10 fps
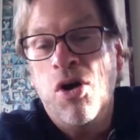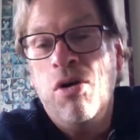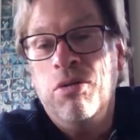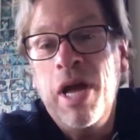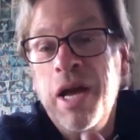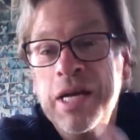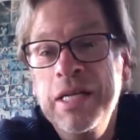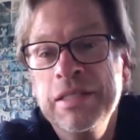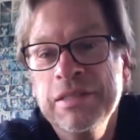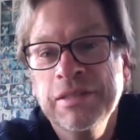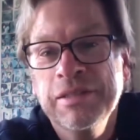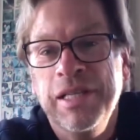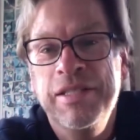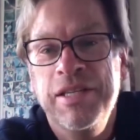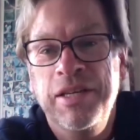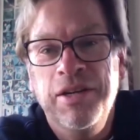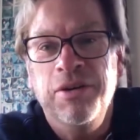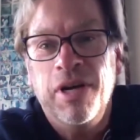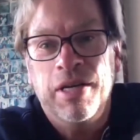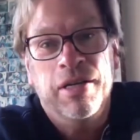okay. I said, you
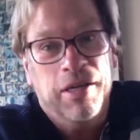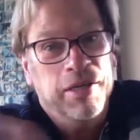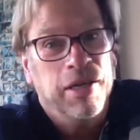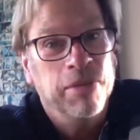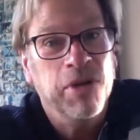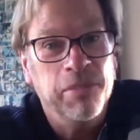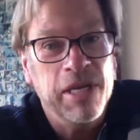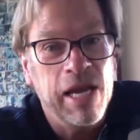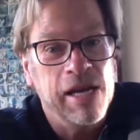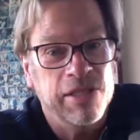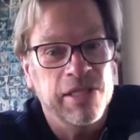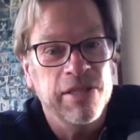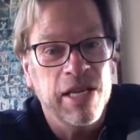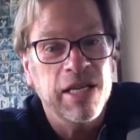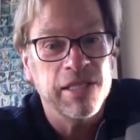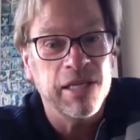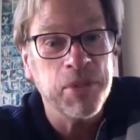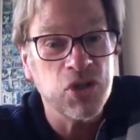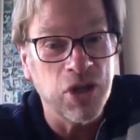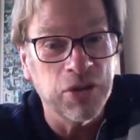know, I'm going to be casting the next
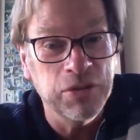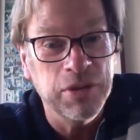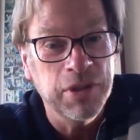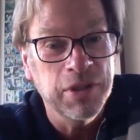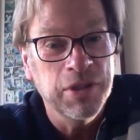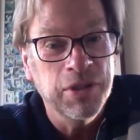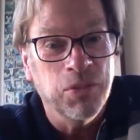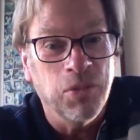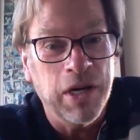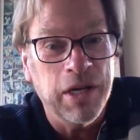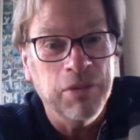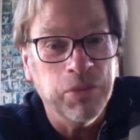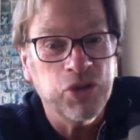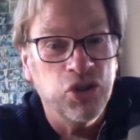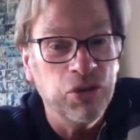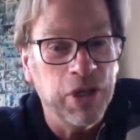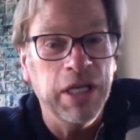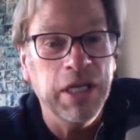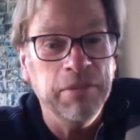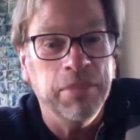episode while we're
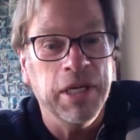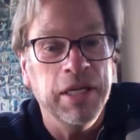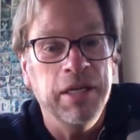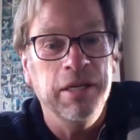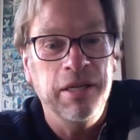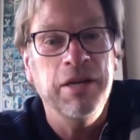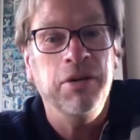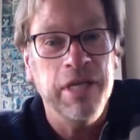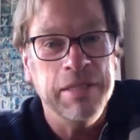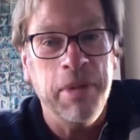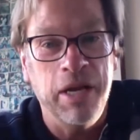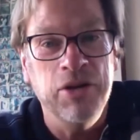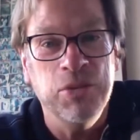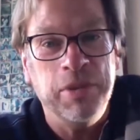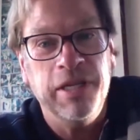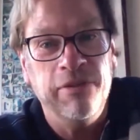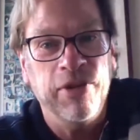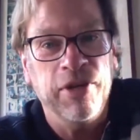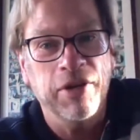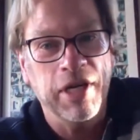shooting, but you know, it's manageable. I can
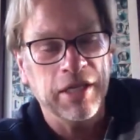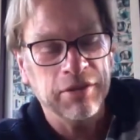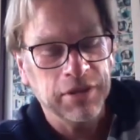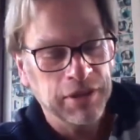figure it out.